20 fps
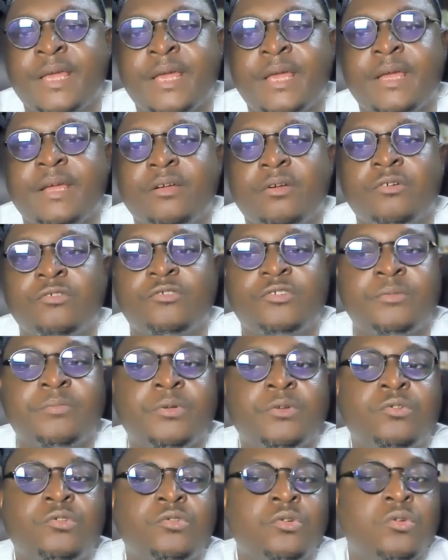care
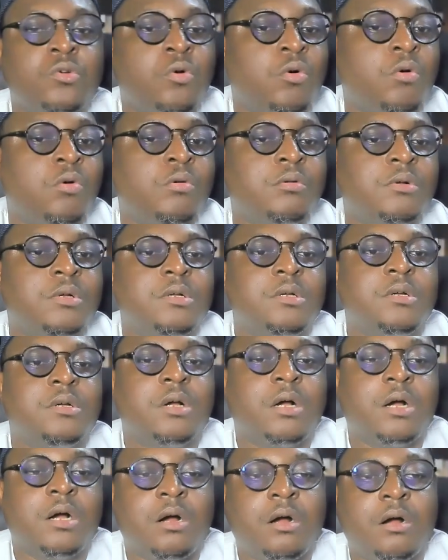contribute to
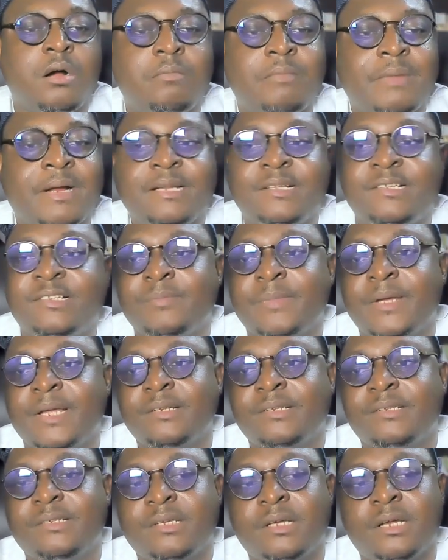low
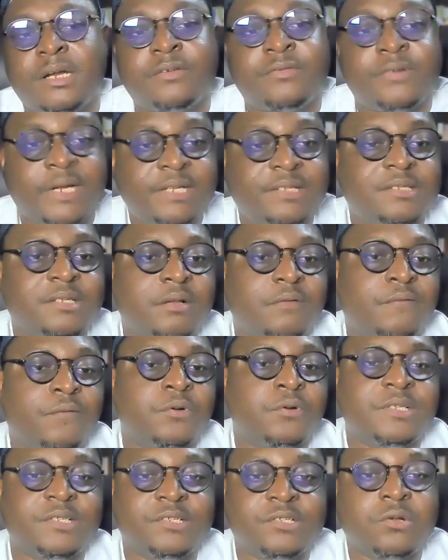management rates
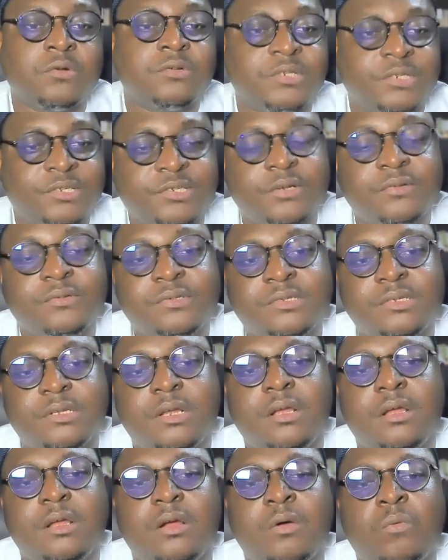for these conditions.
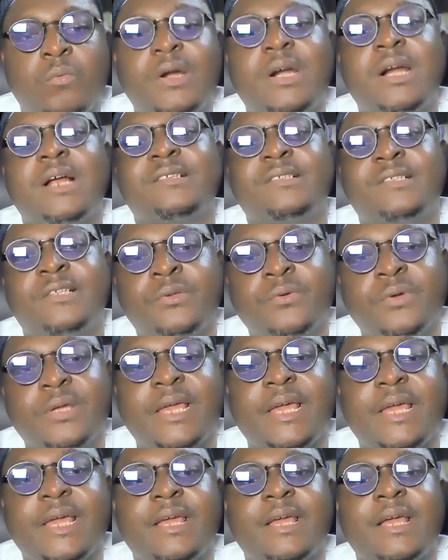Whereas the
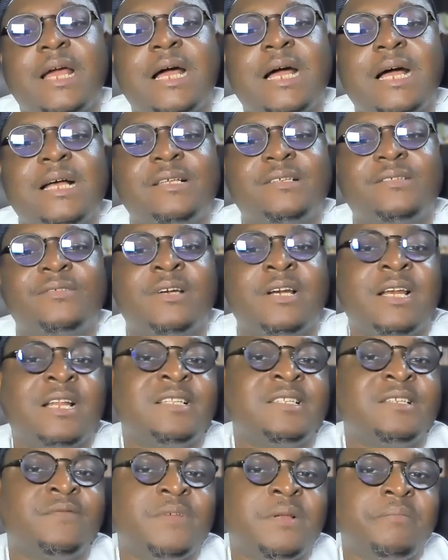UK has
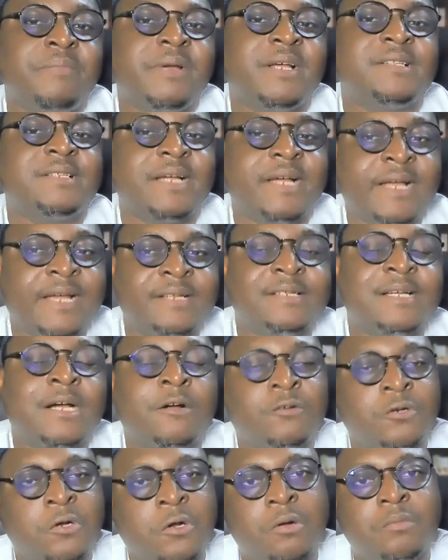relatively better health
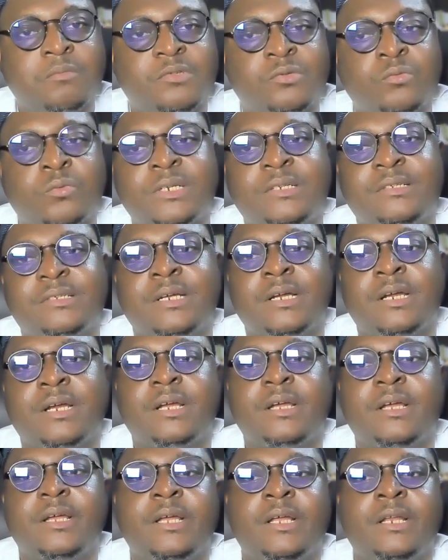outcomes with
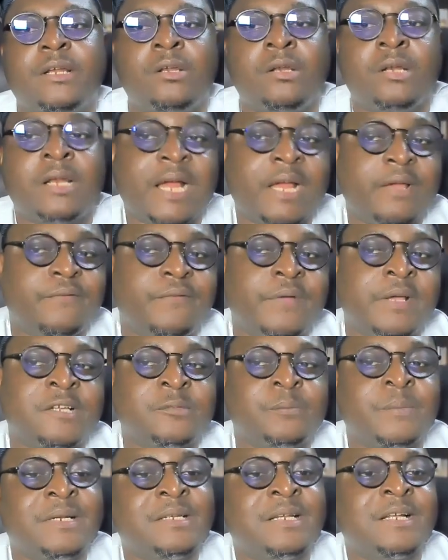life
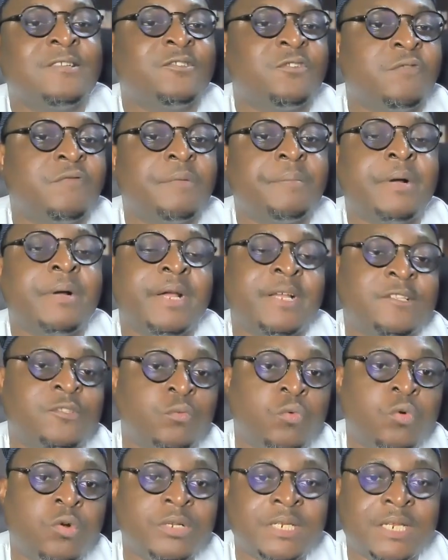expectancy of about
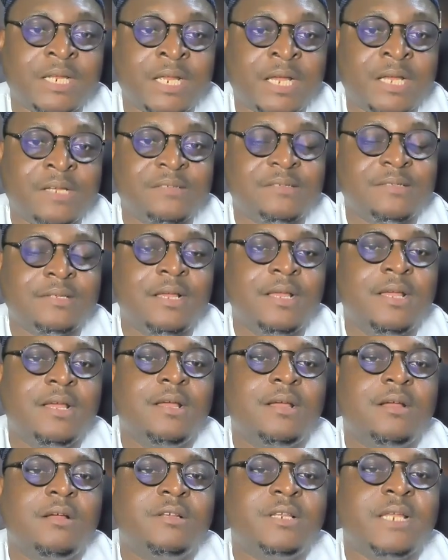81 years.
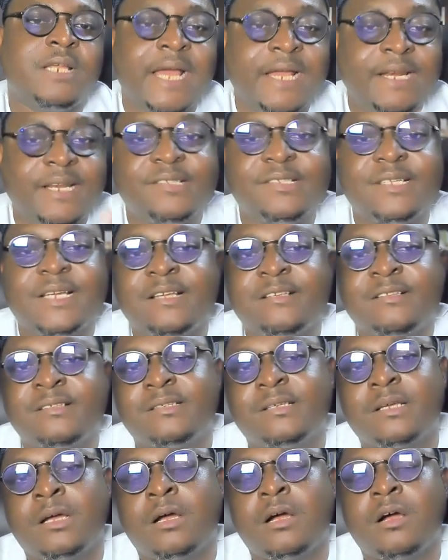The
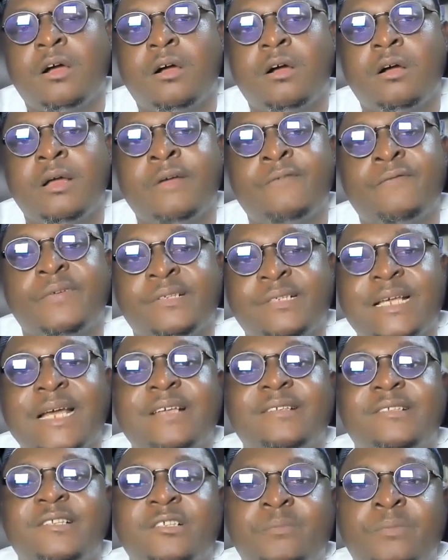NHS
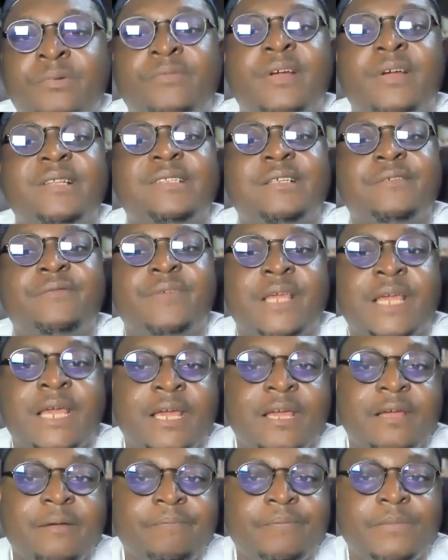emphasizes preventive
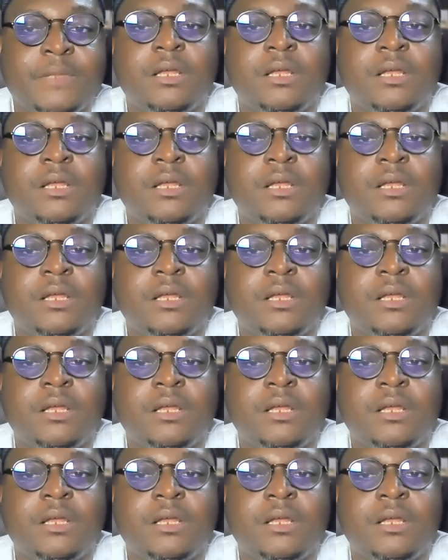care,